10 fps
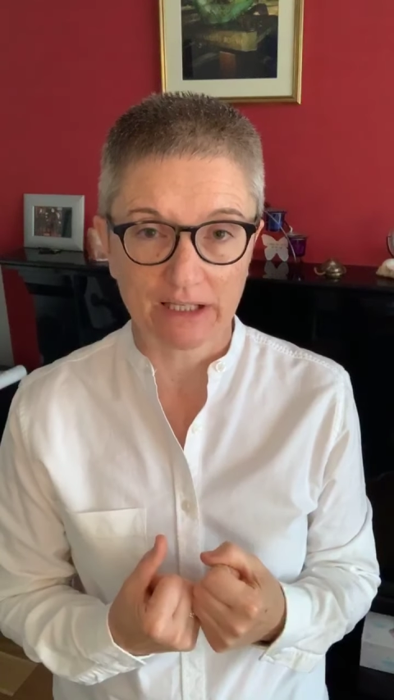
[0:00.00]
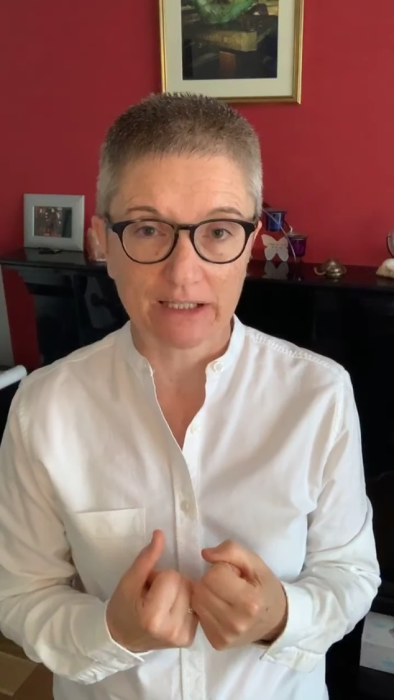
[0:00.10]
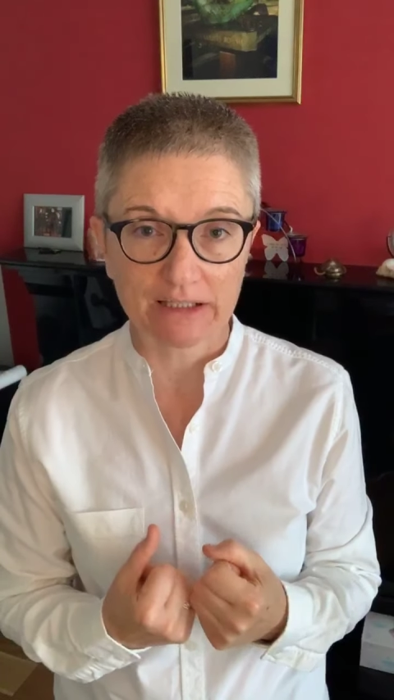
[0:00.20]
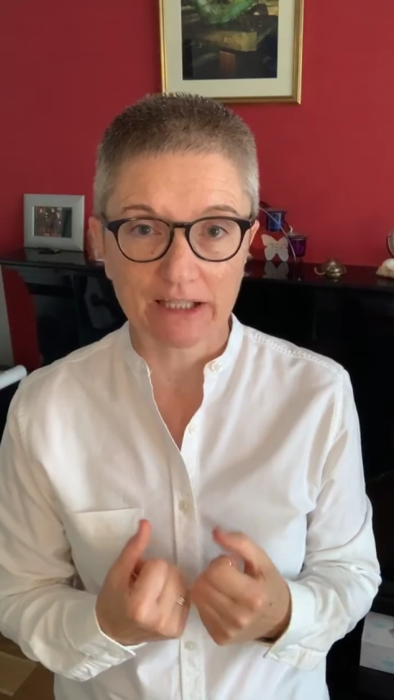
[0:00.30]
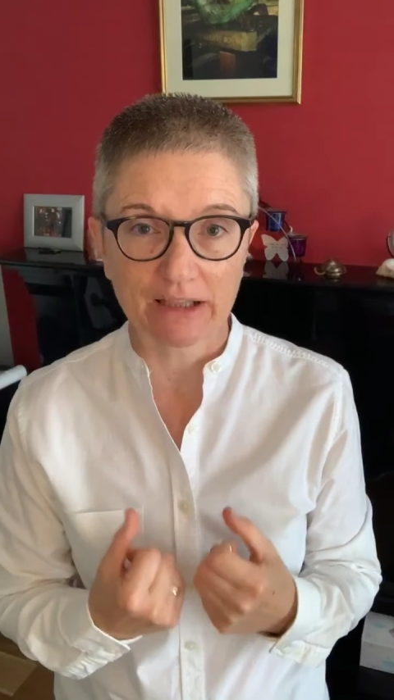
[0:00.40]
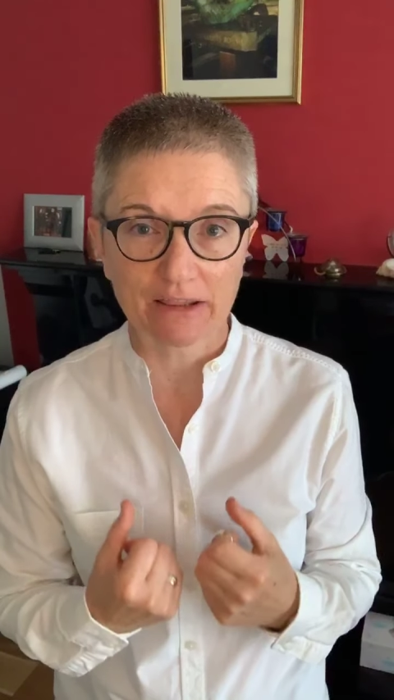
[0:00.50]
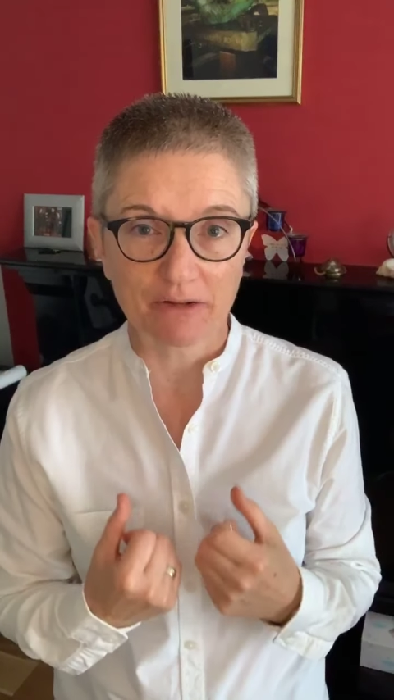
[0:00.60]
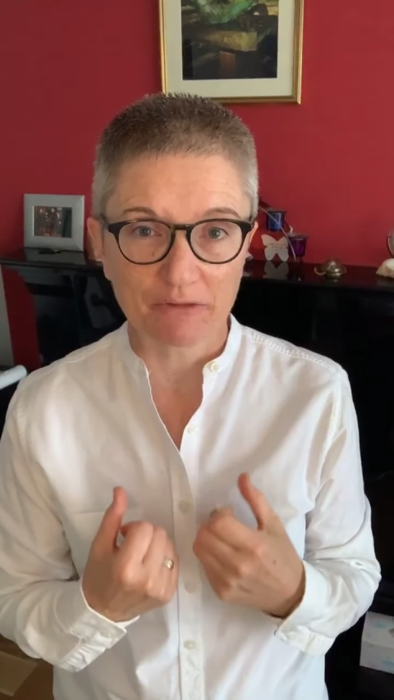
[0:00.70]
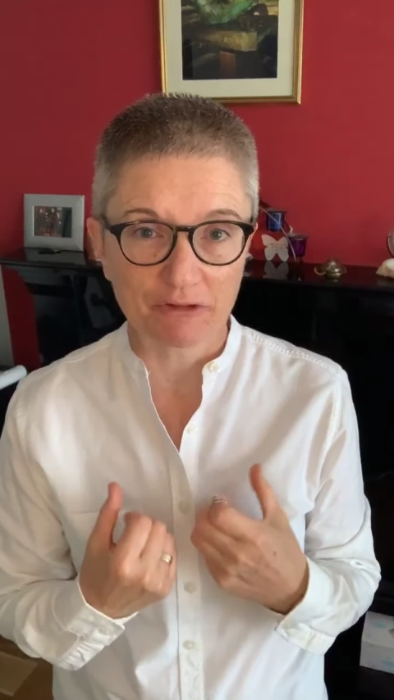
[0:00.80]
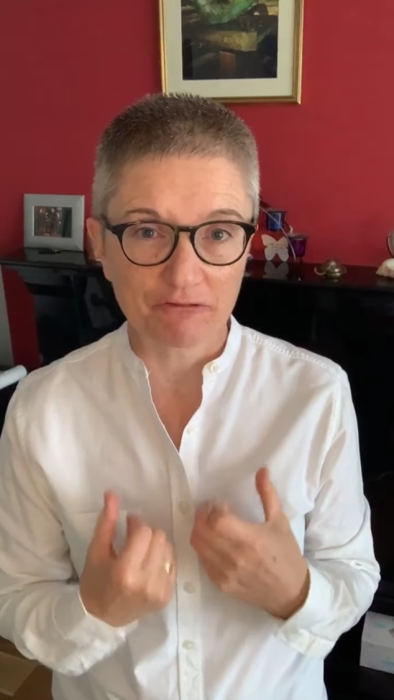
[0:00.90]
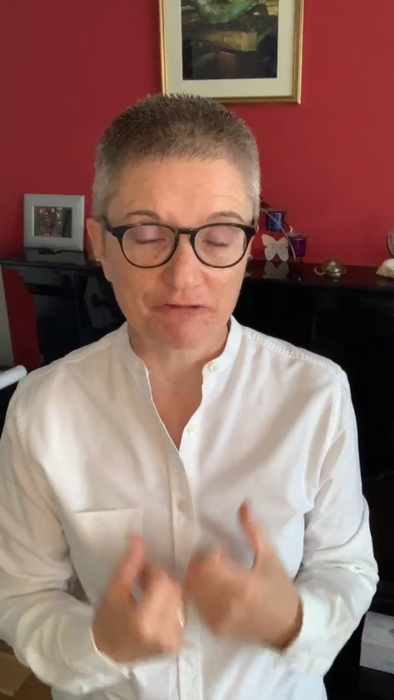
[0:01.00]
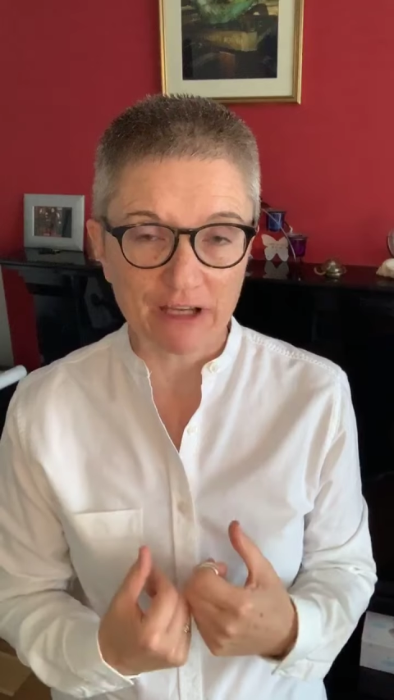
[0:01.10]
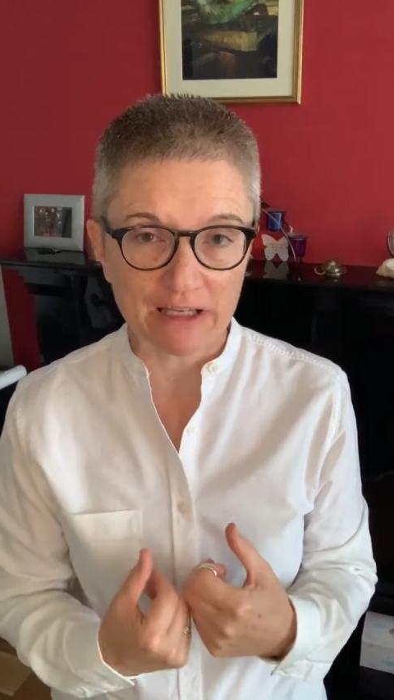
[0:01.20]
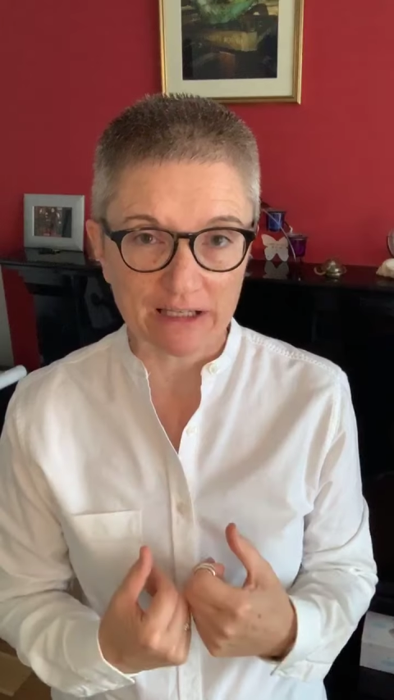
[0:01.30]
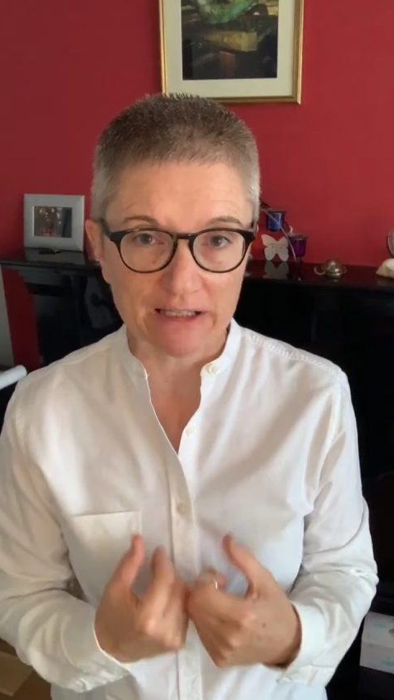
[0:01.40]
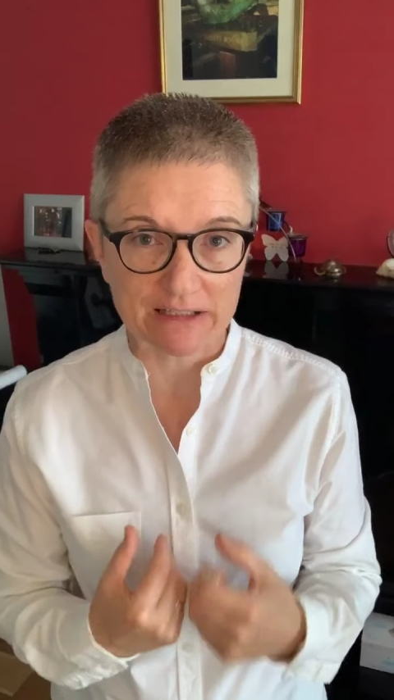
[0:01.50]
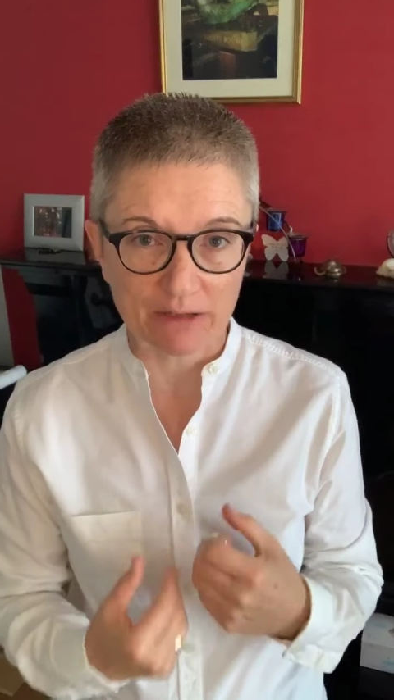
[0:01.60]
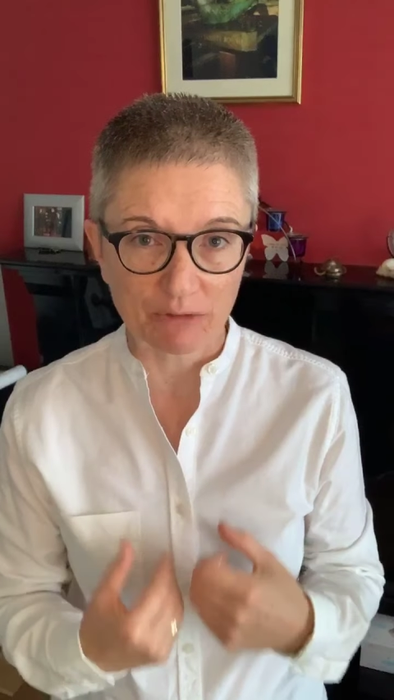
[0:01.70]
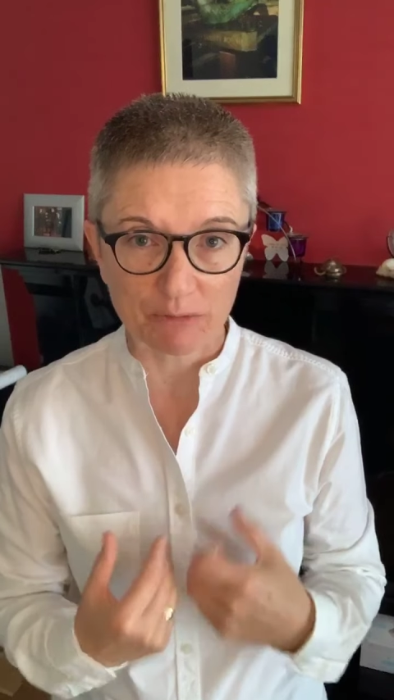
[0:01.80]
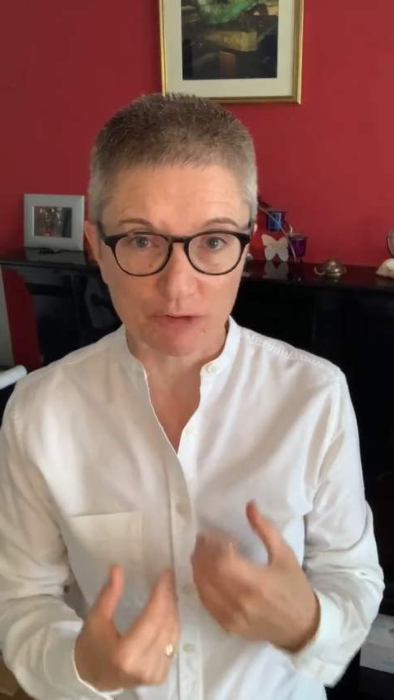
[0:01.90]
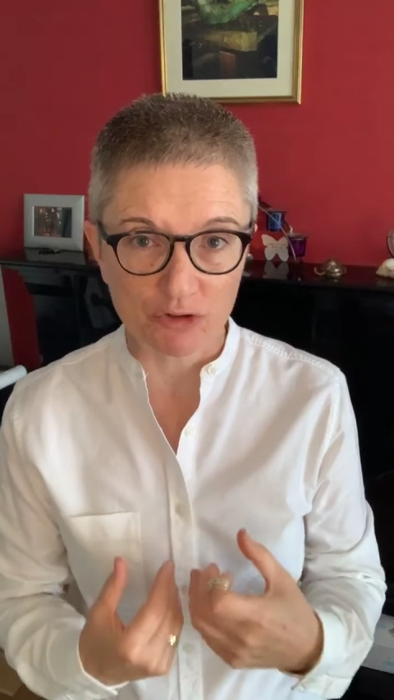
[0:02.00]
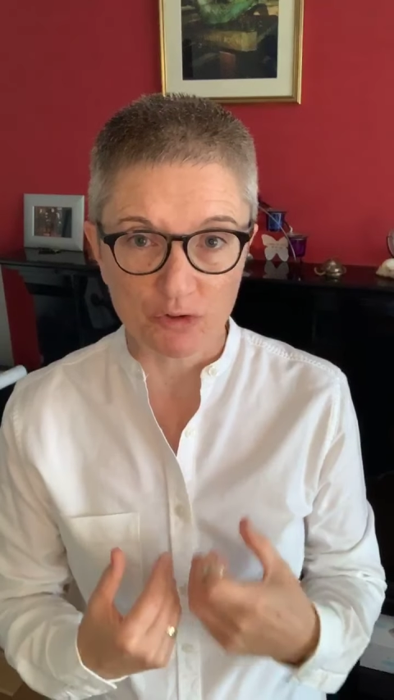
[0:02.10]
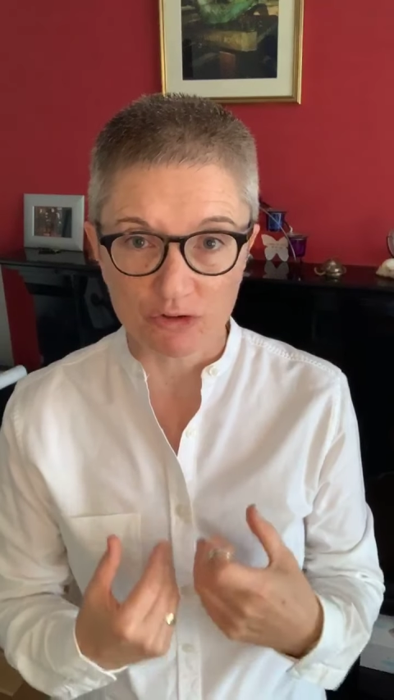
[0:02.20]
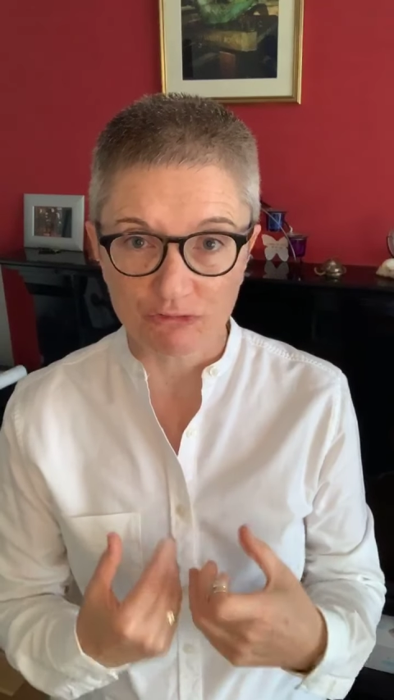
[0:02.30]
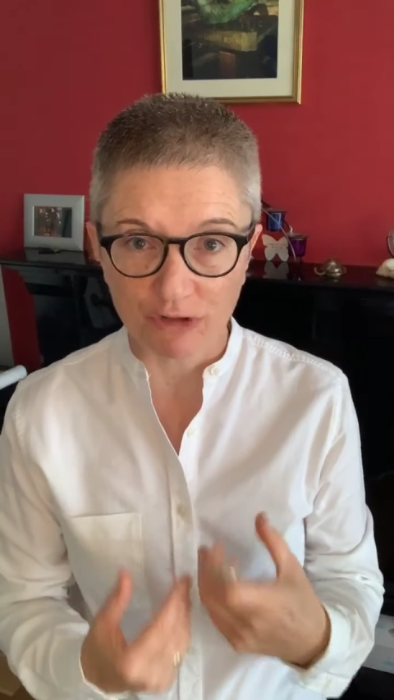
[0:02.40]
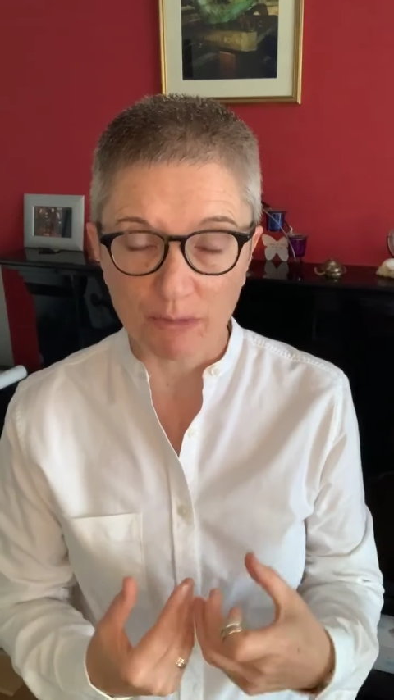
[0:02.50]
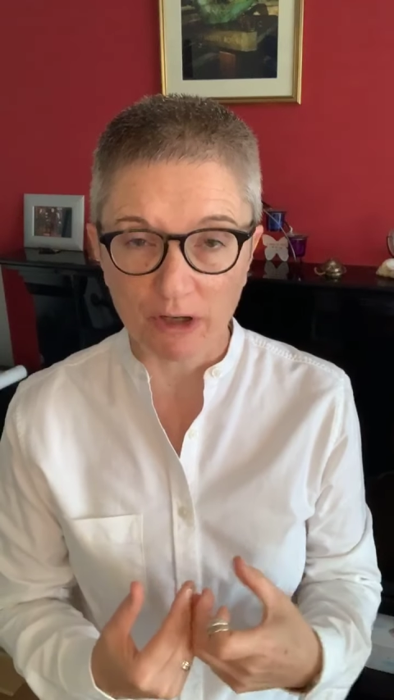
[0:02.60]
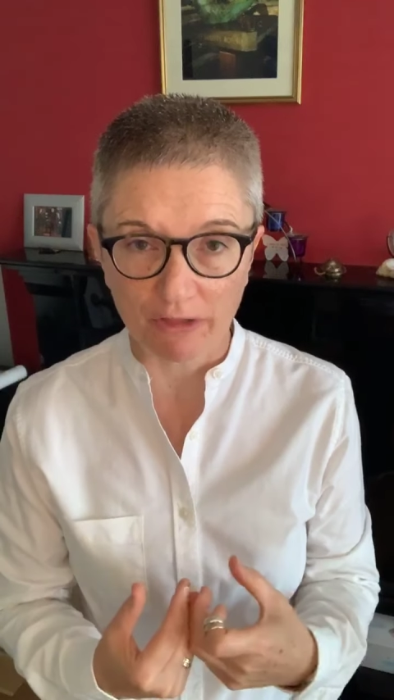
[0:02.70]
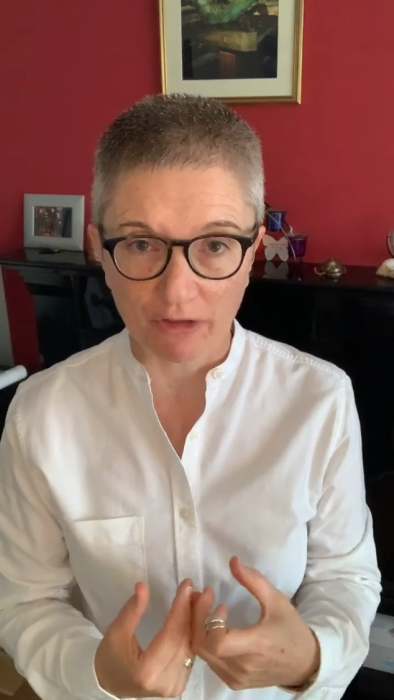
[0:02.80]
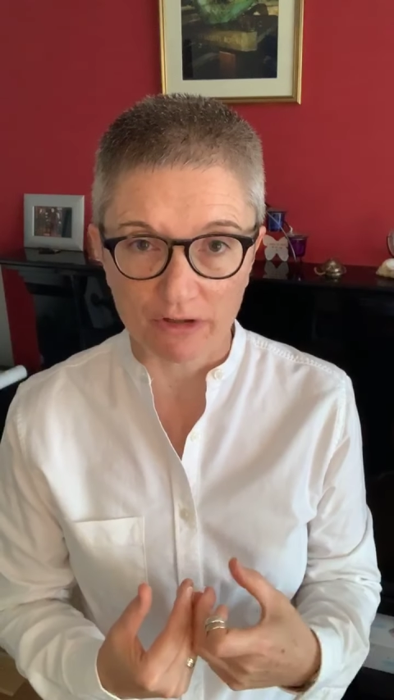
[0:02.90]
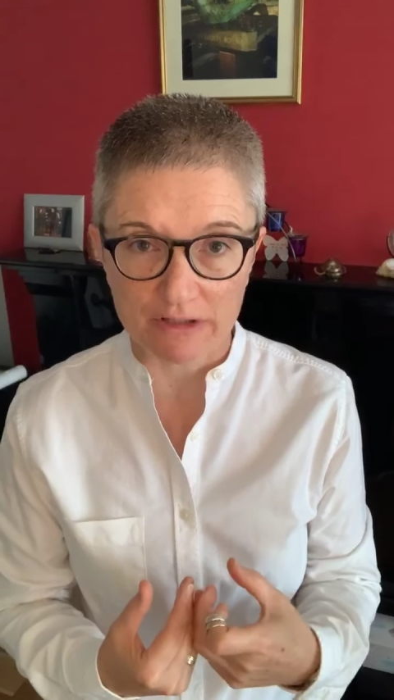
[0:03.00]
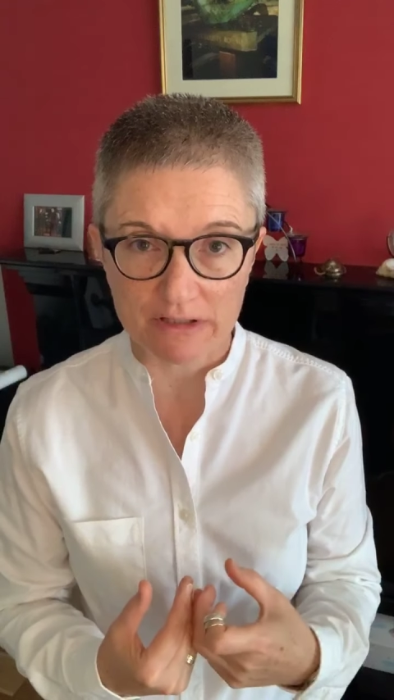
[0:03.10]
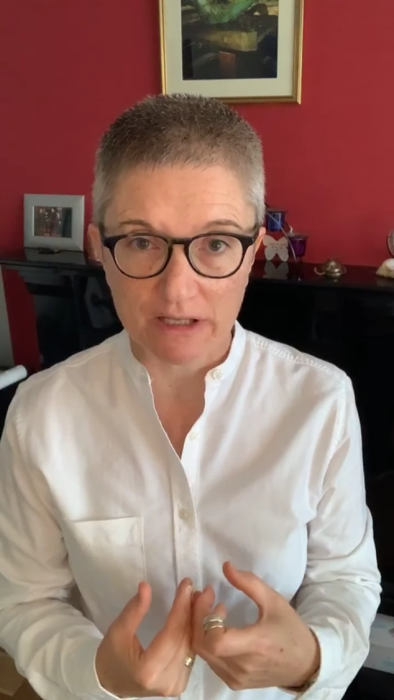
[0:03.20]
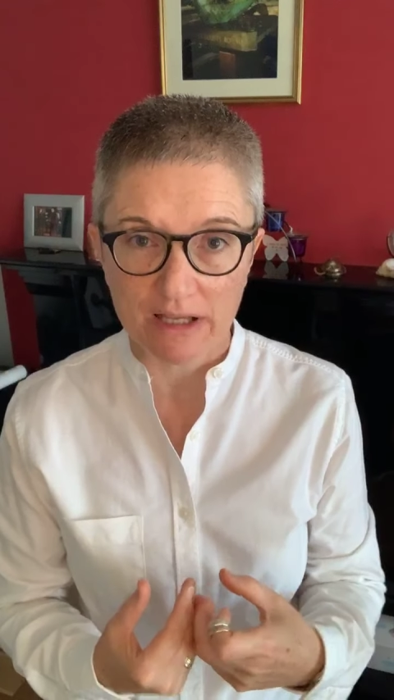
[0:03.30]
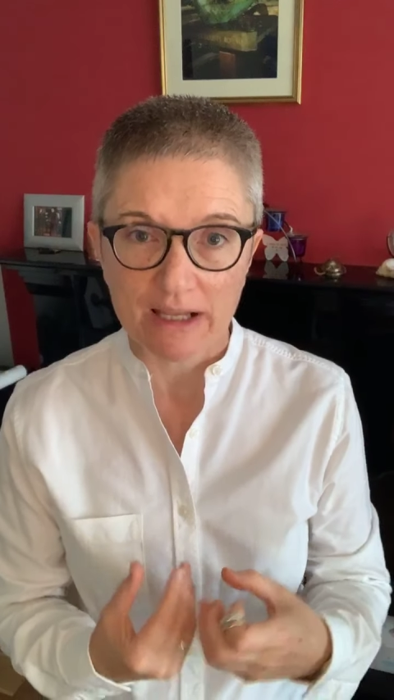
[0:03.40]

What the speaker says: and the feelings that we produce from our thoughts,